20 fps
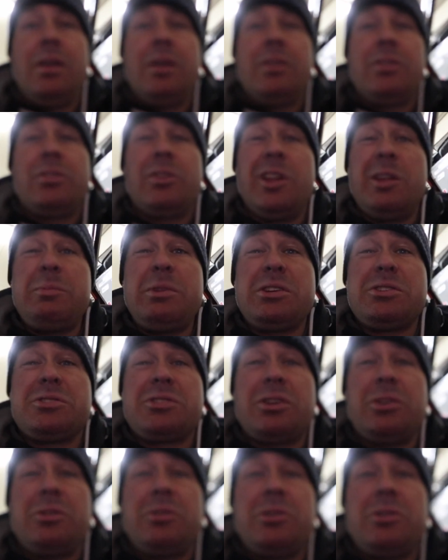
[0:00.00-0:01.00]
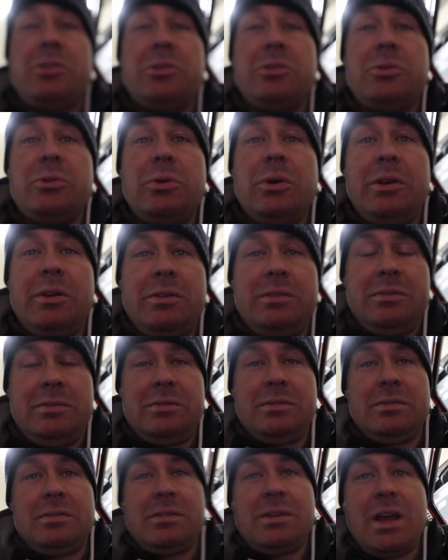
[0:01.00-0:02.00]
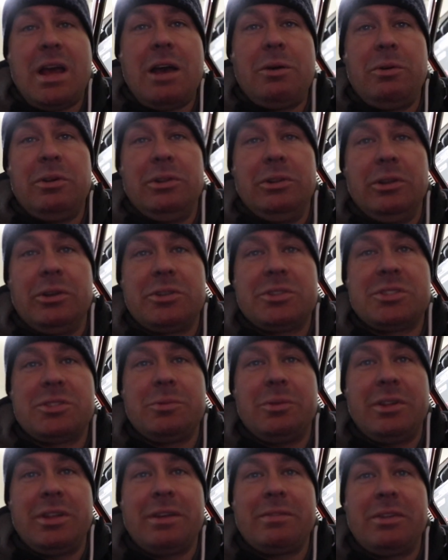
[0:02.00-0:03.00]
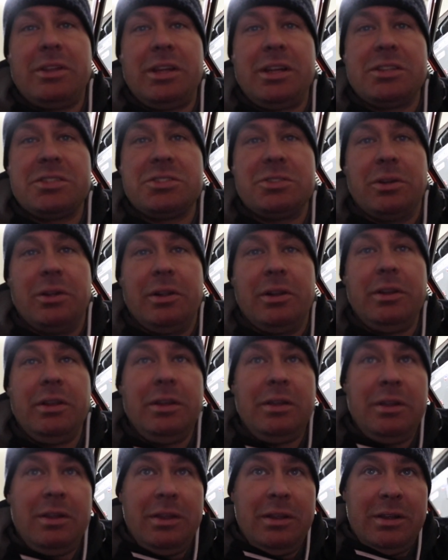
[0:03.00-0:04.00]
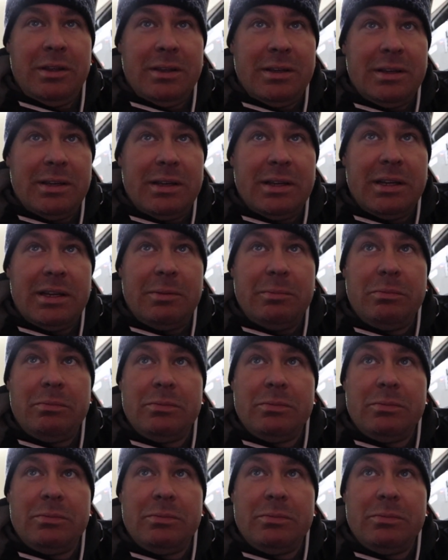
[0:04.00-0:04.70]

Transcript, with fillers: So let me show you how it looks with everything installed, um,